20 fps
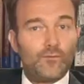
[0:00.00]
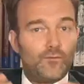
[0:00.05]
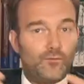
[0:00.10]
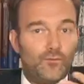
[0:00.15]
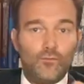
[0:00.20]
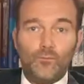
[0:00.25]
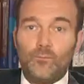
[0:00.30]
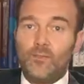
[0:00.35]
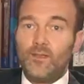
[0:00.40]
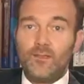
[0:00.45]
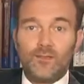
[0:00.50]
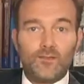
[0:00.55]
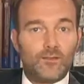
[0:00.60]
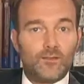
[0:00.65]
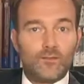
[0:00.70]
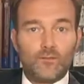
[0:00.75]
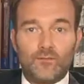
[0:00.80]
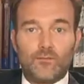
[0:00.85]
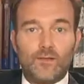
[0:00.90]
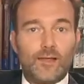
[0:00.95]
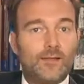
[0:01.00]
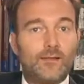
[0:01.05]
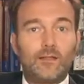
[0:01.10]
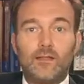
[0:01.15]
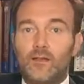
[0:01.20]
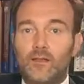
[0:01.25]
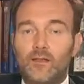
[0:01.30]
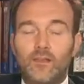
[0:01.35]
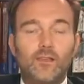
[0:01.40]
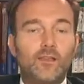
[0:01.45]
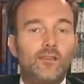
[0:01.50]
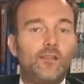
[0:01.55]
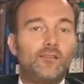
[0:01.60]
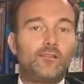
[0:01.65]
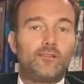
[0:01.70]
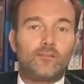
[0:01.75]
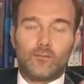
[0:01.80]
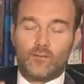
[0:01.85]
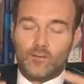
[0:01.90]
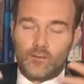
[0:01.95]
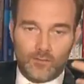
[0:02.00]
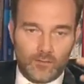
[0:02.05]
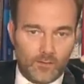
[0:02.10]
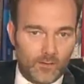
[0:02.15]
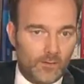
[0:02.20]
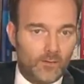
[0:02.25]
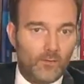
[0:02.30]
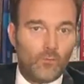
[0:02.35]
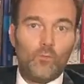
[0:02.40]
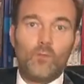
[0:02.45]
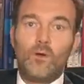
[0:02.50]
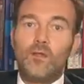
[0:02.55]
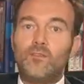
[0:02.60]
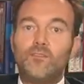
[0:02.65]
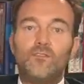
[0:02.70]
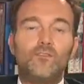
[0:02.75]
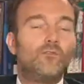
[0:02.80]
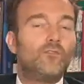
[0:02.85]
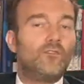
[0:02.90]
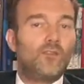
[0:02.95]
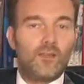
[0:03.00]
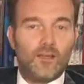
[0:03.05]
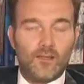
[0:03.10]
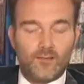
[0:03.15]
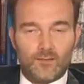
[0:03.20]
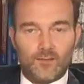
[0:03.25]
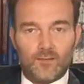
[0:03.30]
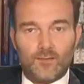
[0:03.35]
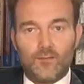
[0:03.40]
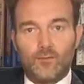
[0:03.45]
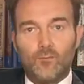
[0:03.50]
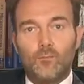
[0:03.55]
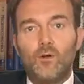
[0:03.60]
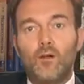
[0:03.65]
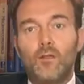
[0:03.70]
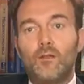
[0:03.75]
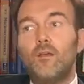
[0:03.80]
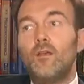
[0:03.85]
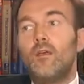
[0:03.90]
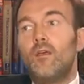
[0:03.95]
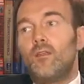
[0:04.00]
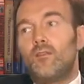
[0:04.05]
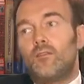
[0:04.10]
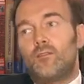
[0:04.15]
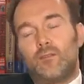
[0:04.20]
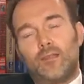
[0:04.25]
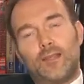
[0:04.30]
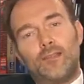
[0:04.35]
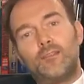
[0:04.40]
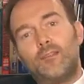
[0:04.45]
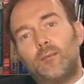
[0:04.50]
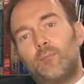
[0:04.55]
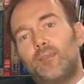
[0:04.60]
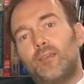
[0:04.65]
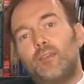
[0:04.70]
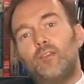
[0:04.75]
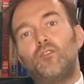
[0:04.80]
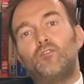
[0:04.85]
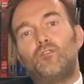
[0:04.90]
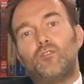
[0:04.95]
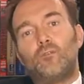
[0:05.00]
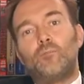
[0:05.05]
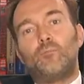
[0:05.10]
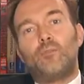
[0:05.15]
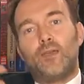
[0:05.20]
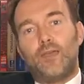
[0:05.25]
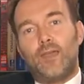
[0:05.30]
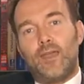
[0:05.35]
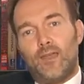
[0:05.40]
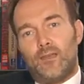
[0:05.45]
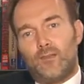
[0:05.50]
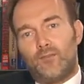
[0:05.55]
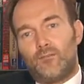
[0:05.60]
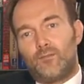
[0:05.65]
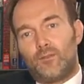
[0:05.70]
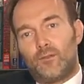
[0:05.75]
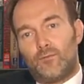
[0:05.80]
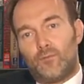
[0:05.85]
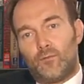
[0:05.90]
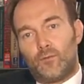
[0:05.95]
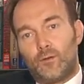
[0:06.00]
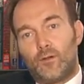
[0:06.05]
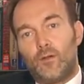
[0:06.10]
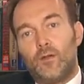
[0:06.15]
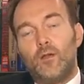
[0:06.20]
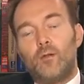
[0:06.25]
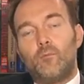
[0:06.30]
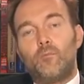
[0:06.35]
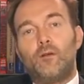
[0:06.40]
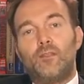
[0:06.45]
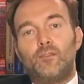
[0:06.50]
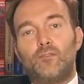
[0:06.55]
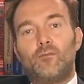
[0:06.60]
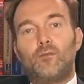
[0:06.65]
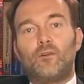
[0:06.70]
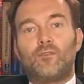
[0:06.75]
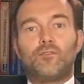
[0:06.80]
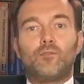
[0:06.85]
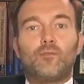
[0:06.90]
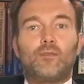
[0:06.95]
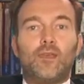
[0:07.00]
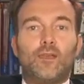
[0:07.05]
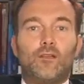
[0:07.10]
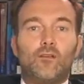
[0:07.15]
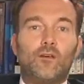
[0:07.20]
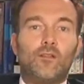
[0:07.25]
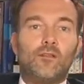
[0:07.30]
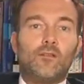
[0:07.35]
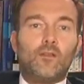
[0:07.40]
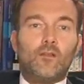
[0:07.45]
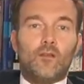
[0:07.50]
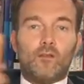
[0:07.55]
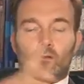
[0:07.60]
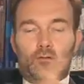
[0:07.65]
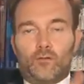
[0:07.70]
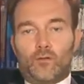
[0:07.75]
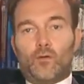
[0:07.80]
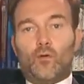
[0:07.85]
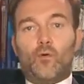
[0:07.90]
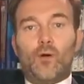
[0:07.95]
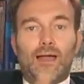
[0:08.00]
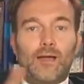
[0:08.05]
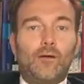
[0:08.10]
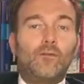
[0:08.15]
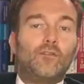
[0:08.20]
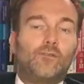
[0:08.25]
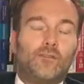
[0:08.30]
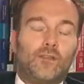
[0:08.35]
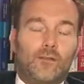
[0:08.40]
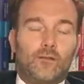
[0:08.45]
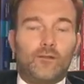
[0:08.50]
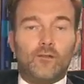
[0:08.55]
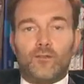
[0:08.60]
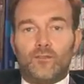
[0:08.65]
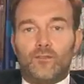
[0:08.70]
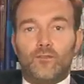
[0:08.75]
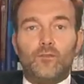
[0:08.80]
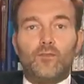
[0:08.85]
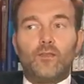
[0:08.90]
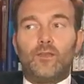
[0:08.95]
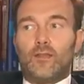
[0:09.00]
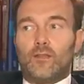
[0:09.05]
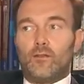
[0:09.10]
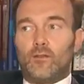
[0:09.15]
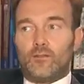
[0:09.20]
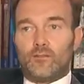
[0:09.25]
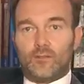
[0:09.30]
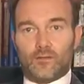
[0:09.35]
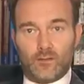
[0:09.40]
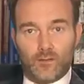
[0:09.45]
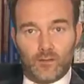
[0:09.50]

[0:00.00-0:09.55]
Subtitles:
2 pieces of hand luggage or 1 suitcase and so on. So that's something you don't pay extra for, but you also cannot go out of it. So you cannot